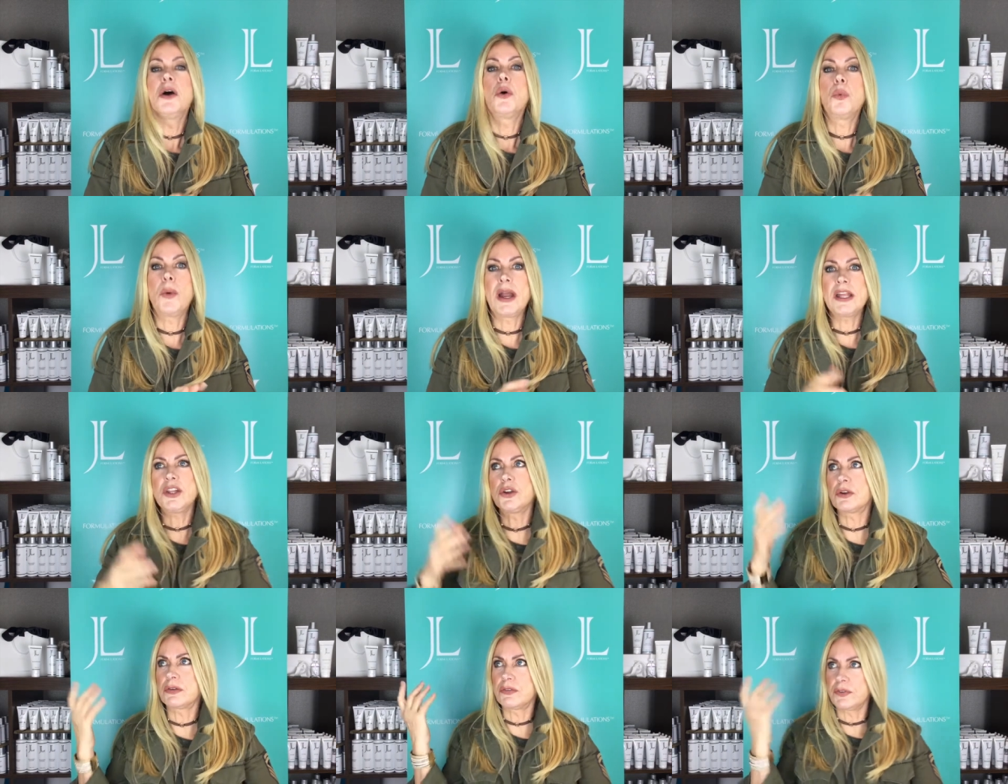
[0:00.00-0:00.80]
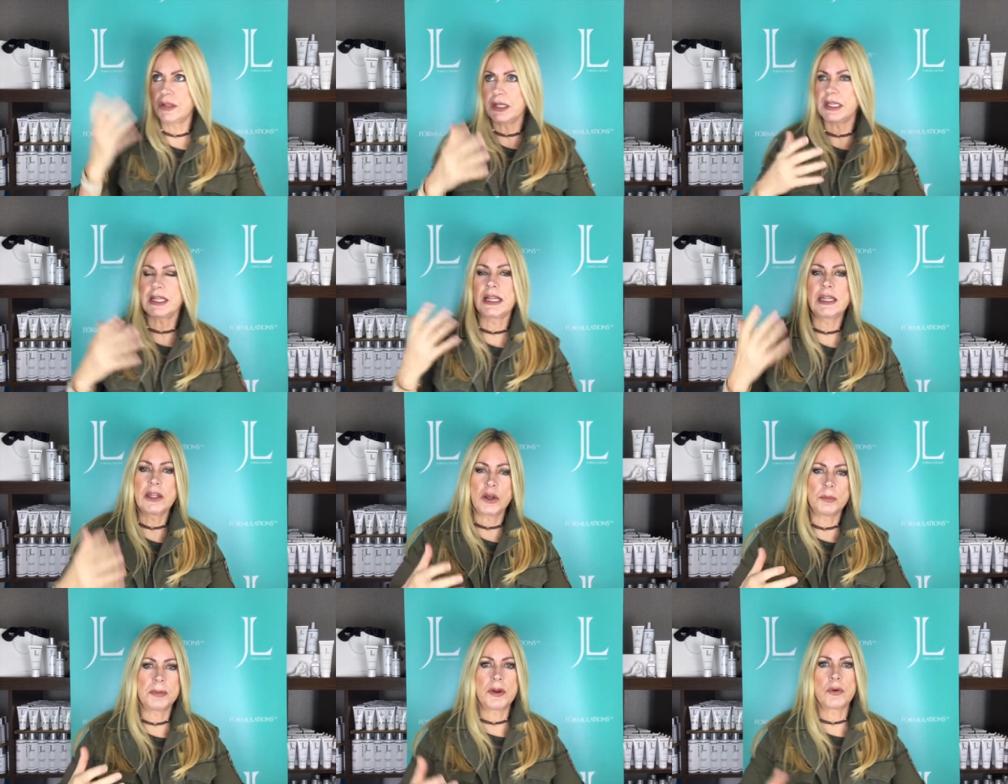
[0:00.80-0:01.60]
when you're feeling a
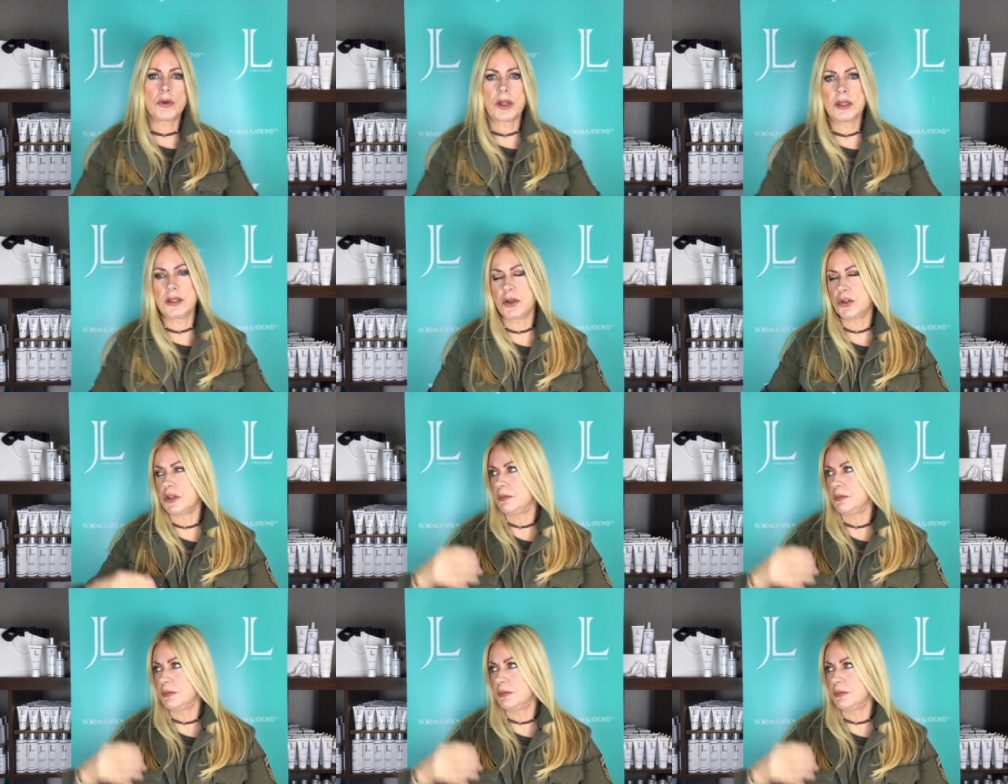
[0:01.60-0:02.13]
little bit run down,